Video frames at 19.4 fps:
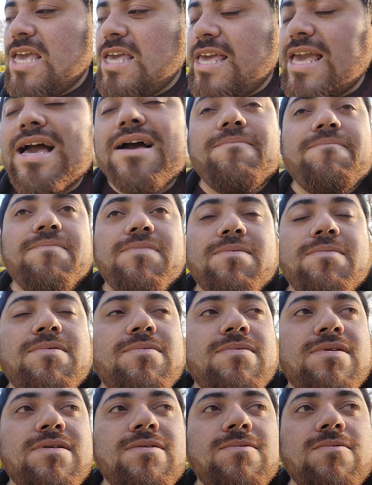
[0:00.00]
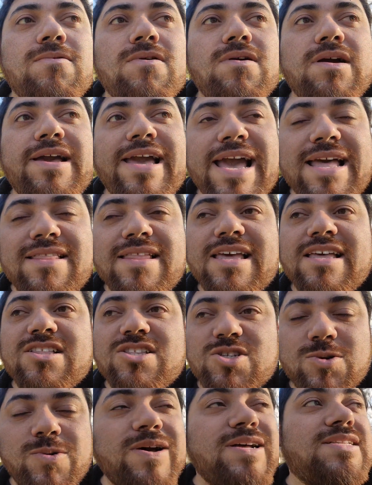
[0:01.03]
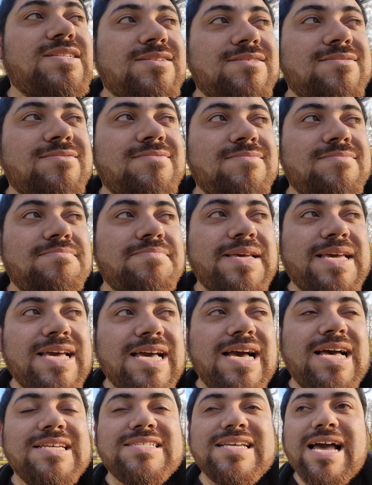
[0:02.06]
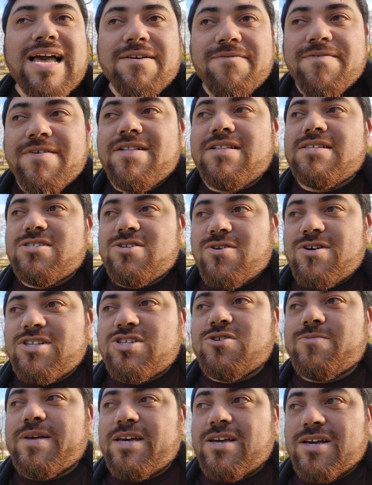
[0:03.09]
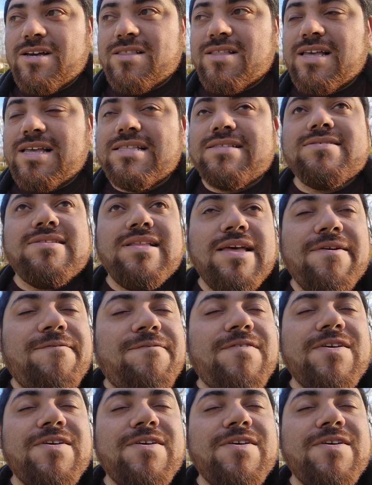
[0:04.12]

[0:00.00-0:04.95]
yeah, get into it, because I feel it's going to be good. It, it